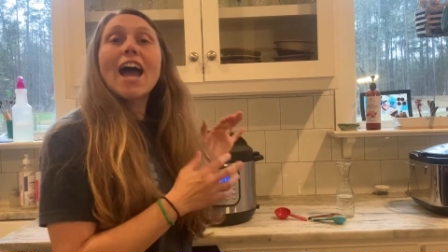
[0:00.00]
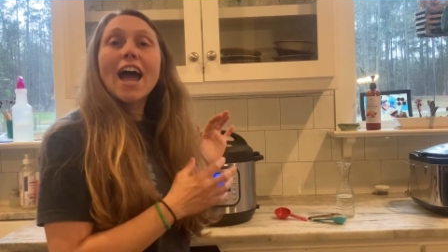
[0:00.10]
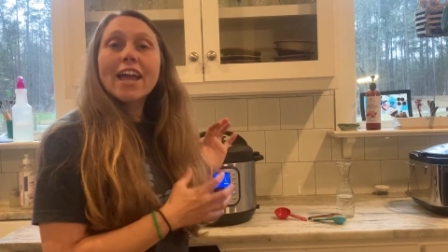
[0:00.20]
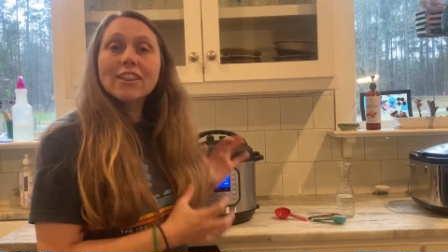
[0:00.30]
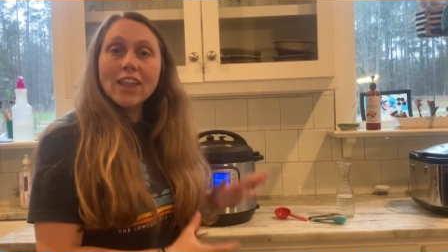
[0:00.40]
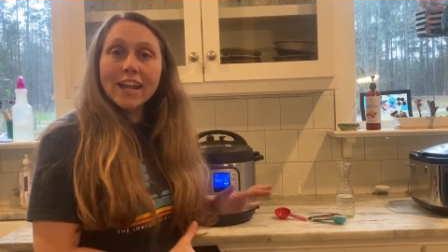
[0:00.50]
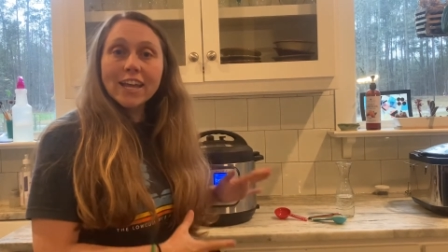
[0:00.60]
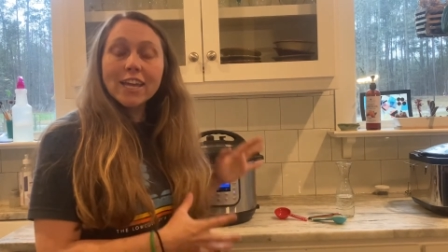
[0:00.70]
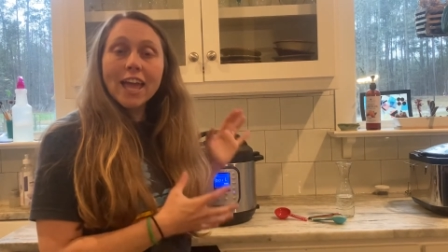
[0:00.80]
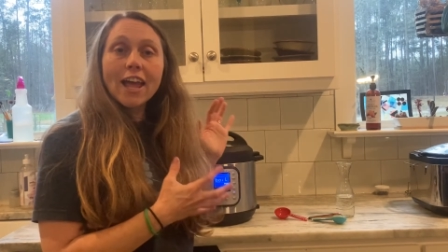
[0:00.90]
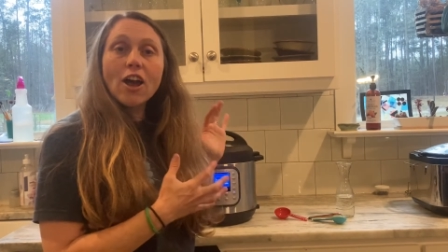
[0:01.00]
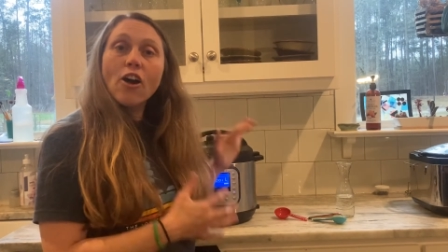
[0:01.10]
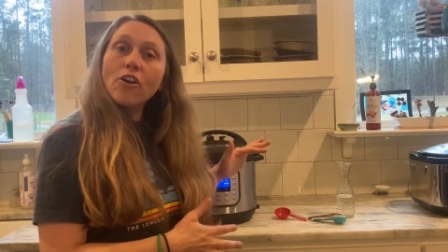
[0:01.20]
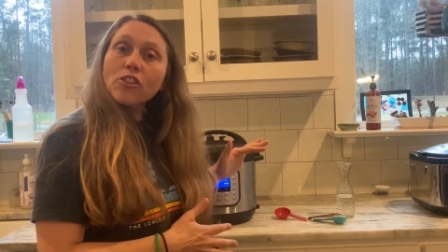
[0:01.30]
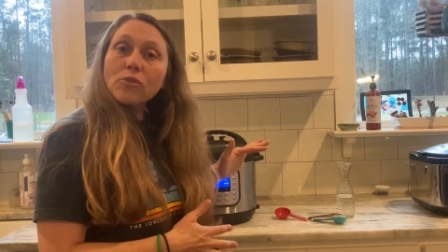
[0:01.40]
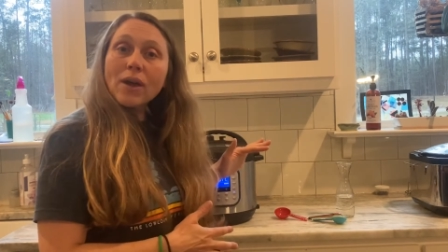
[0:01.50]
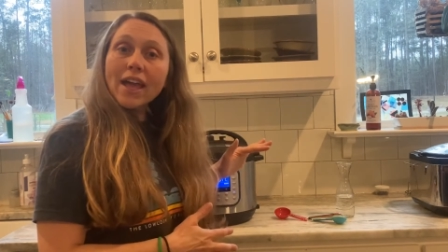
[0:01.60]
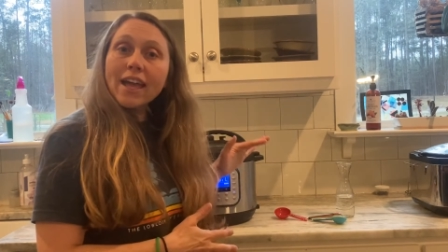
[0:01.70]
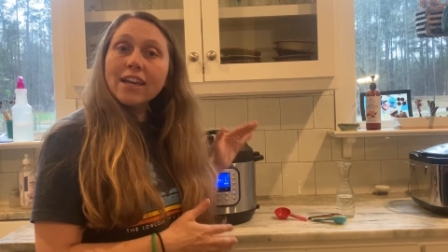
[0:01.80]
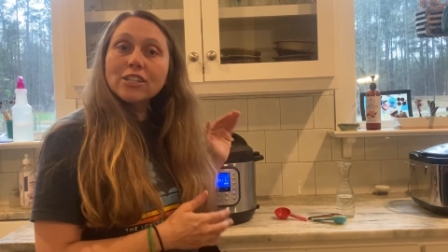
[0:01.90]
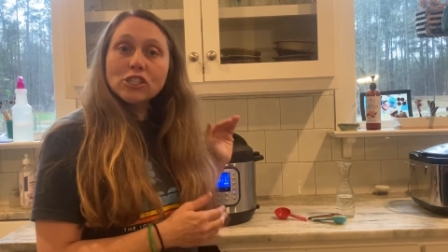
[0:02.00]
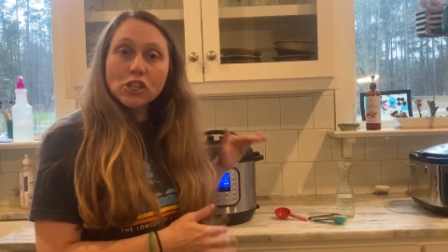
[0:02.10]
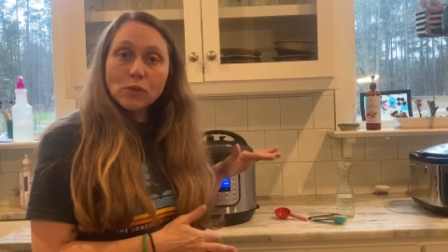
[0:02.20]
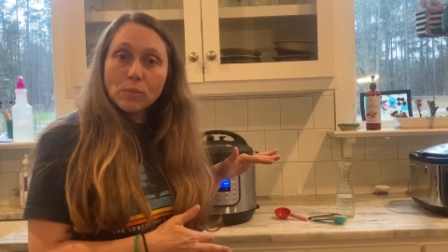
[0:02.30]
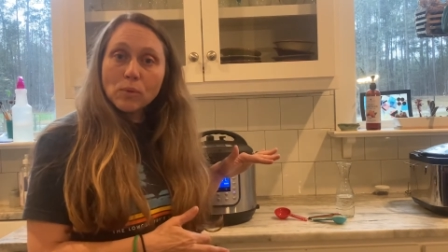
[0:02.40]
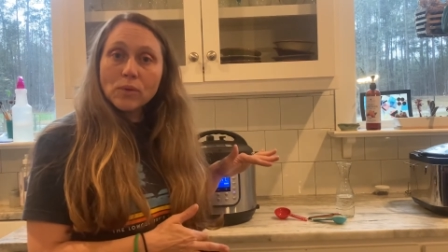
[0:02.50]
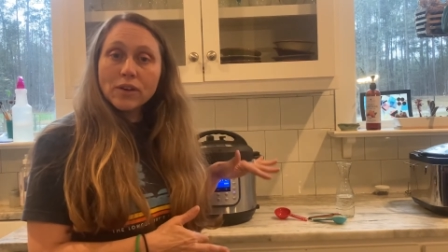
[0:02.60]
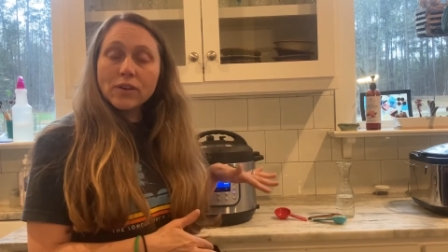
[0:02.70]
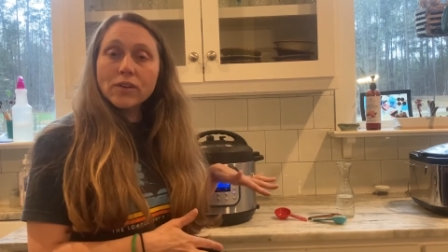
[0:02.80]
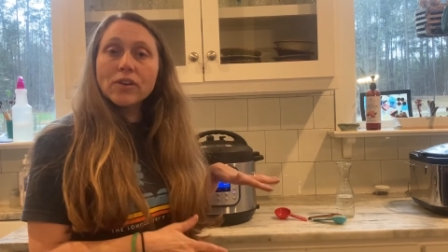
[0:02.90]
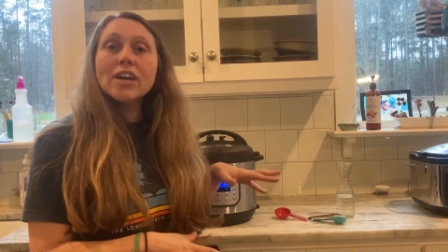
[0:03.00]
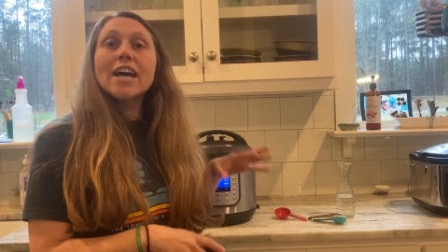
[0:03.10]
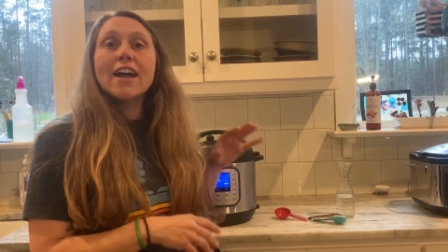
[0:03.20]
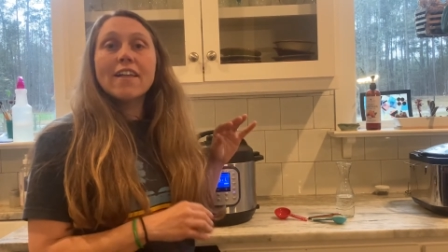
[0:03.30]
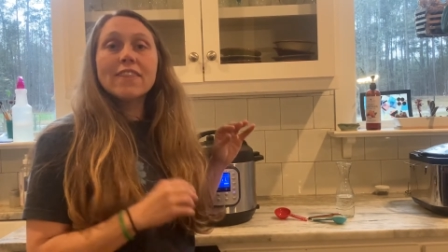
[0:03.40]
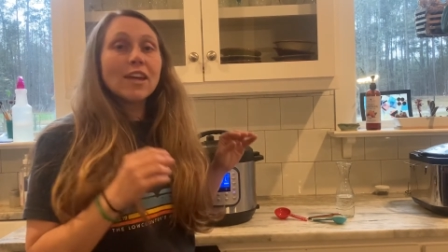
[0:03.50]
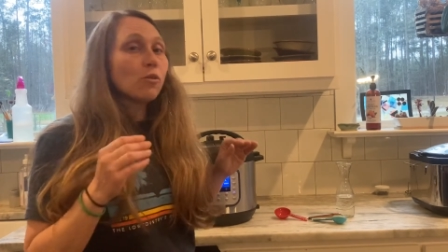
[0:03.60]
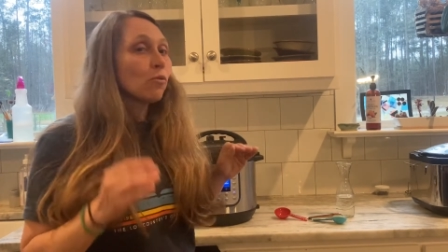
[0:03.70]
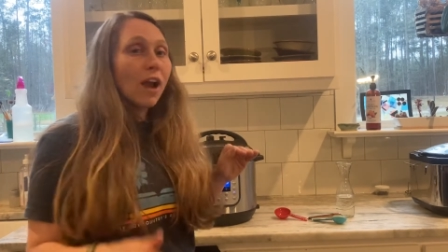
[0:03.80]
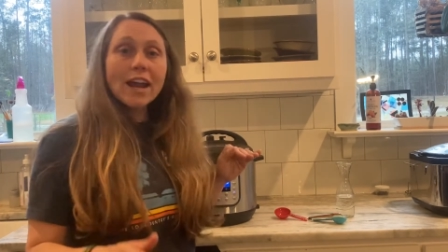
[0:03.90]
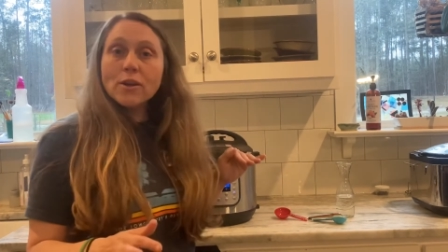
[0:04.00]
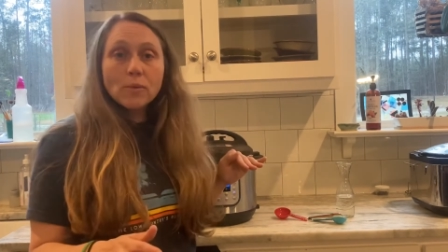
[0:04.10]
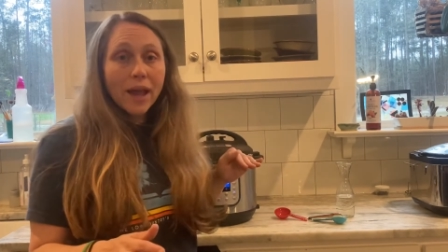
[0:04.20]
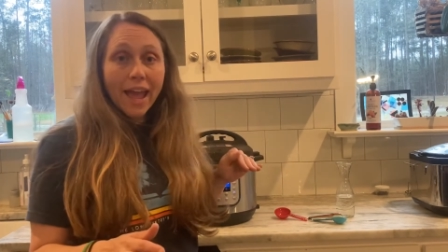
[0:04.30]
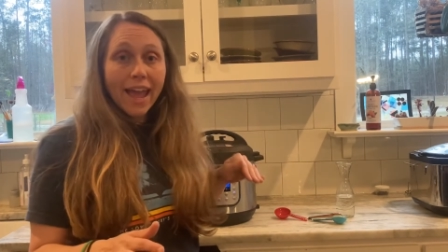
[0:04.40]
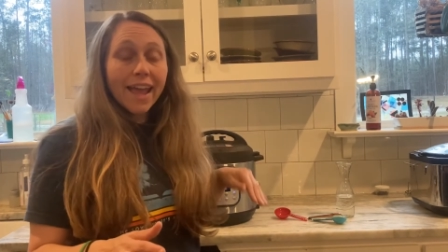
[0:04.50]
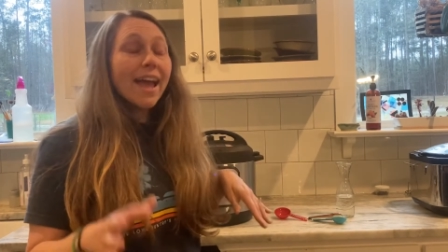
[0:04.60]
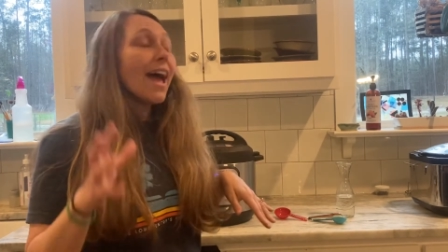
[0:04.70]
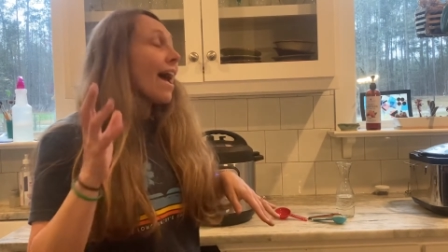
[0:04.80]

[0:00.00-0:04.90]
I let it get all the way to a boil, and then right away,